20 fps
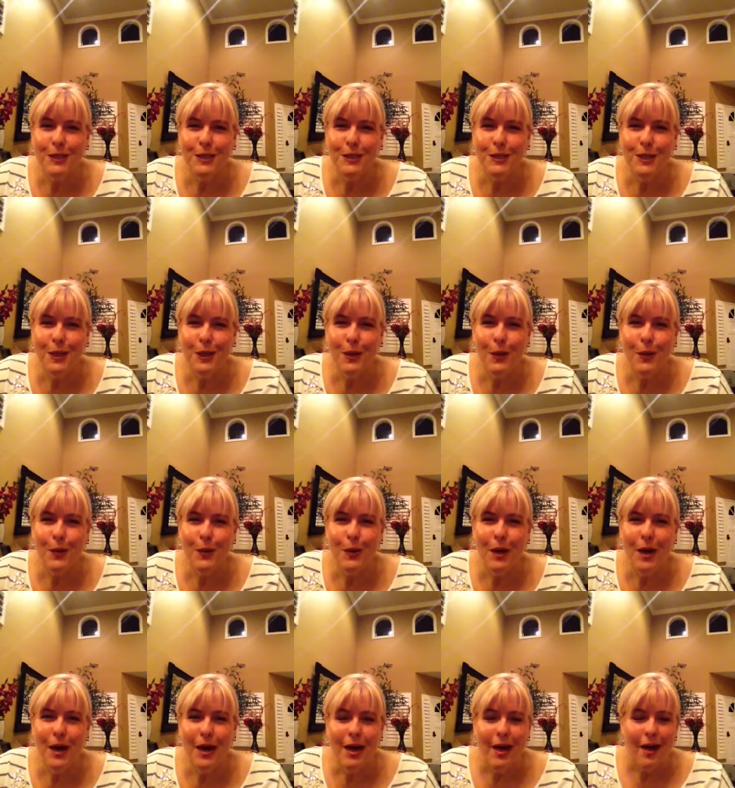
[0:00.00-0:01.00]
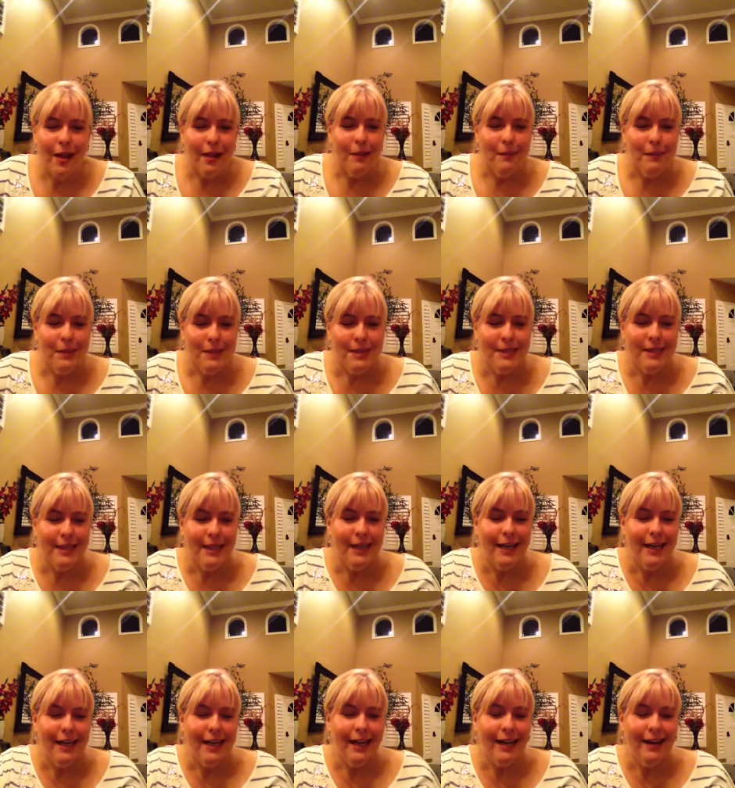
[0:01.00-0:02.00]
So let me see
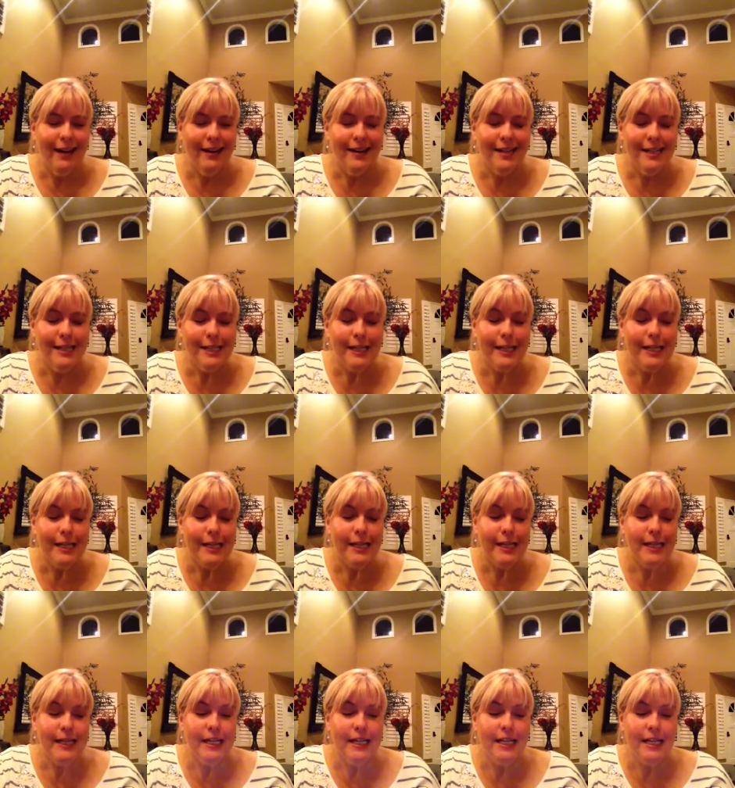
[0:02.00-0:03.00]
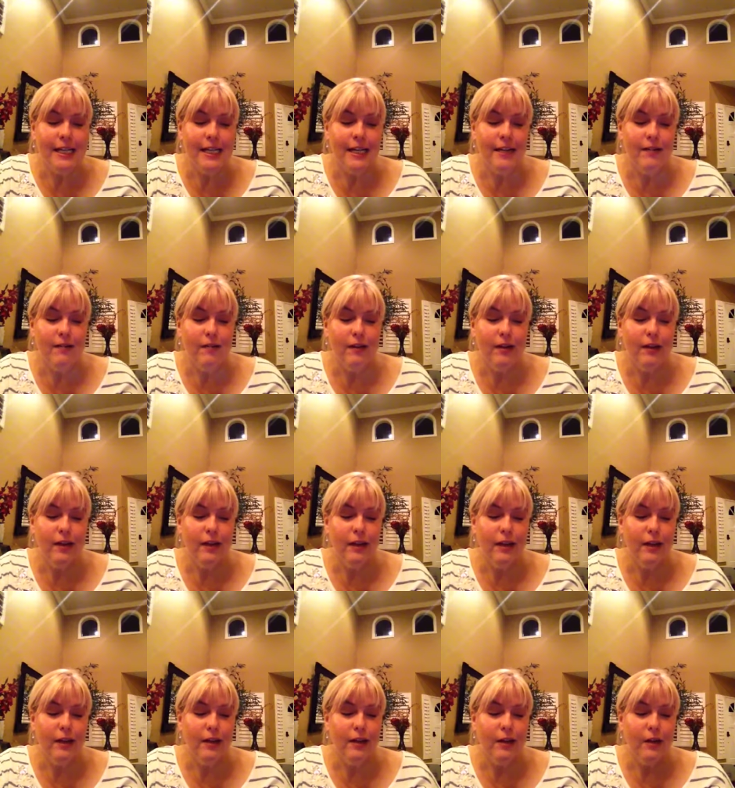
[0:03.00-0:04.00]
here. Sorry, I'm gonna get, get
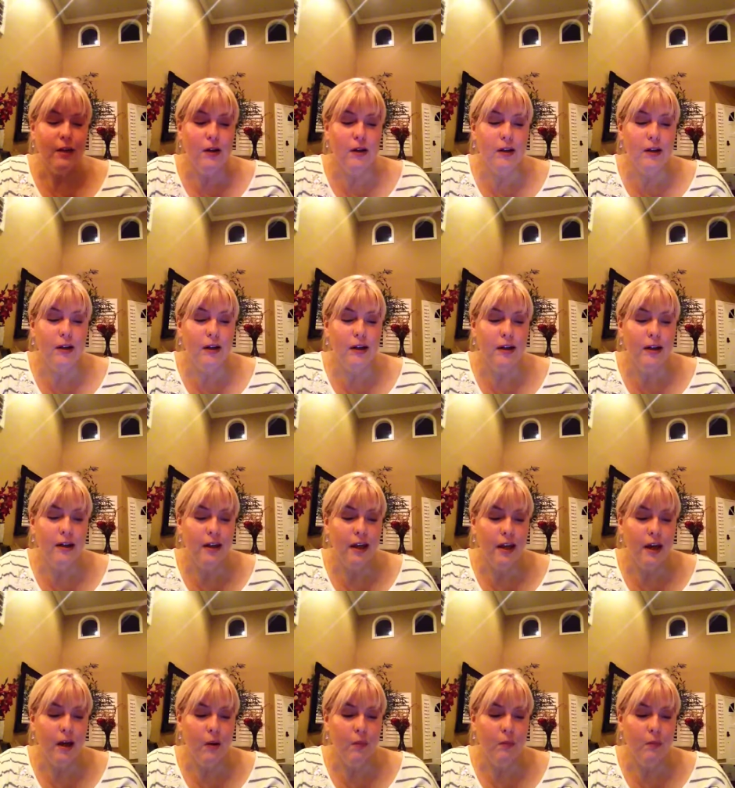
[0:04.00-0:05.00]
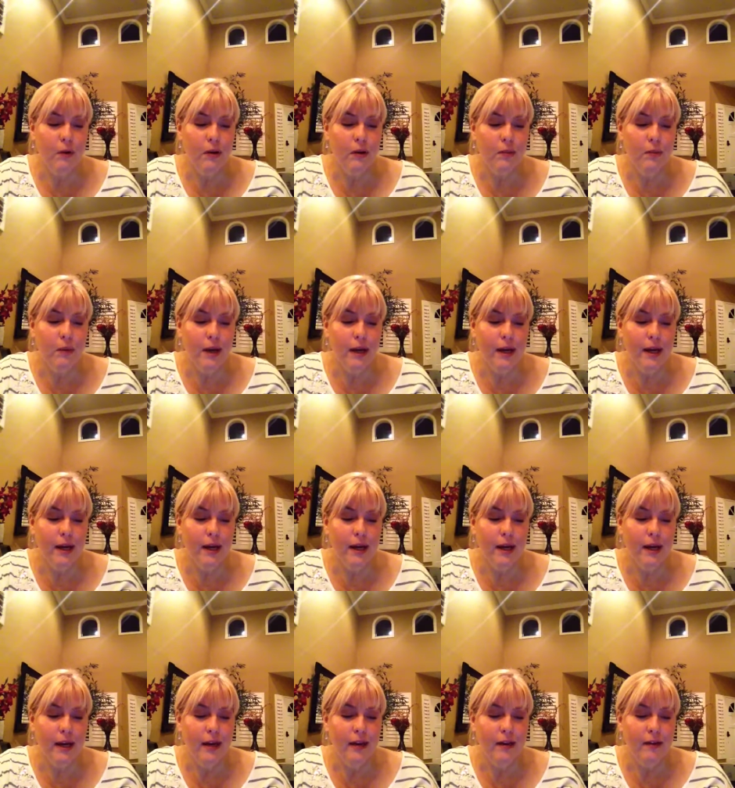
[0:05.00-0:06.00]
a little help with my
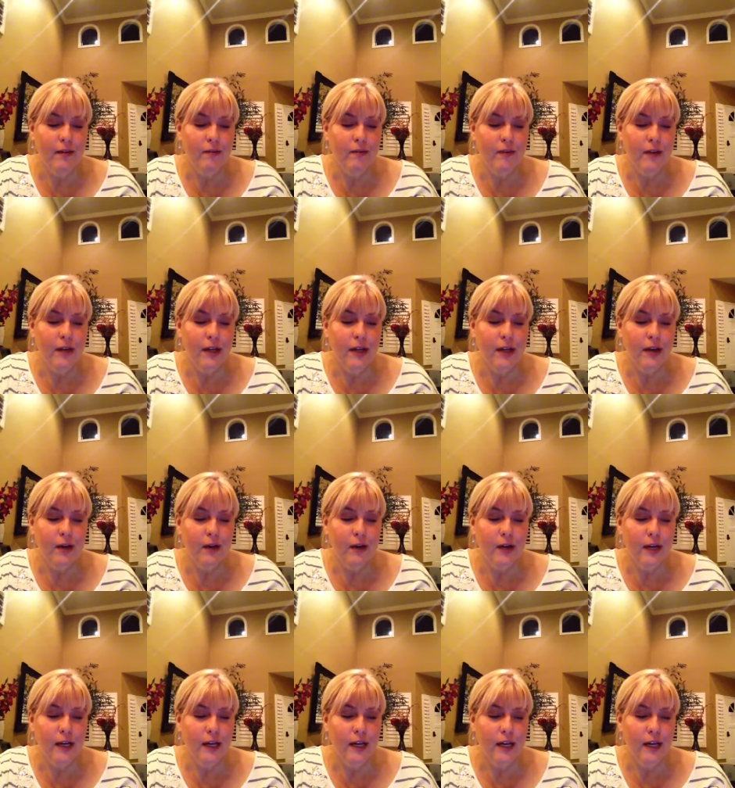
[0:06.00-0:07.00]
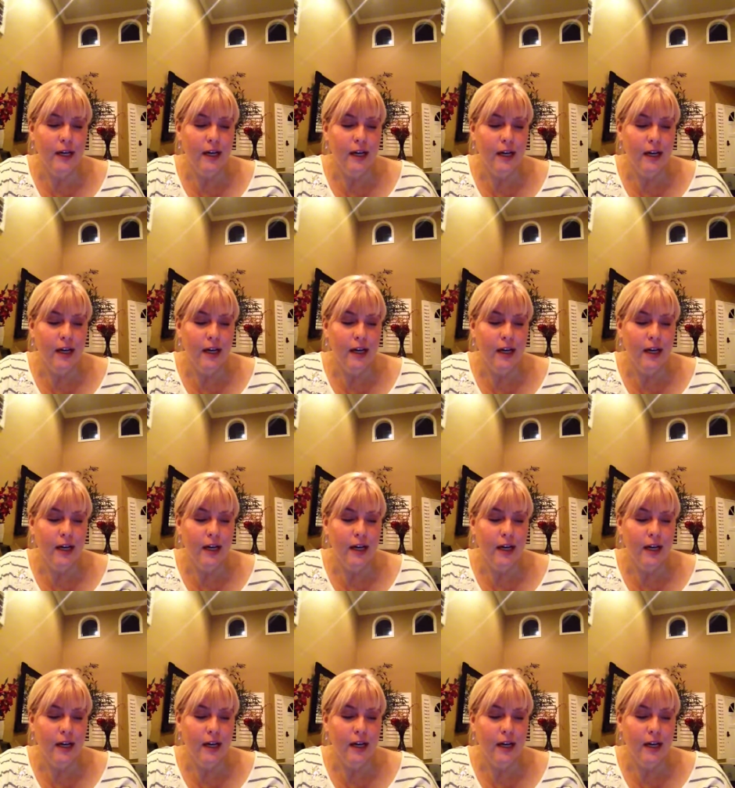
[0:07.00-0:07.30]
video here.